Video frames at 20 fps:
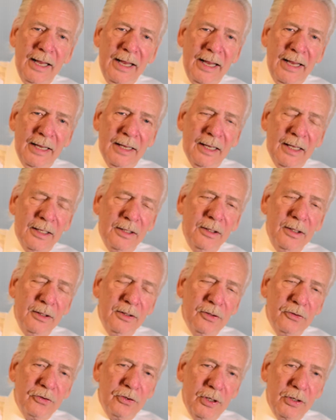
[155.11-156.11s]

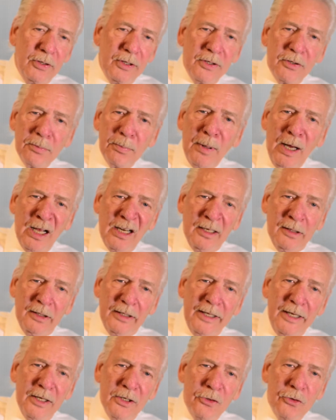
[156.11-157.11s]
and serious
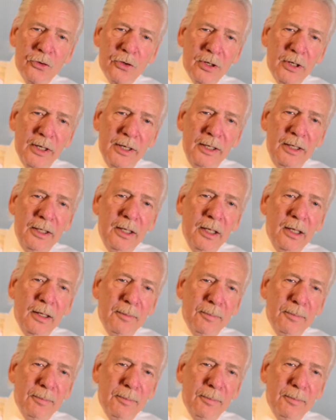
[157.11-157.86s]
bodily injury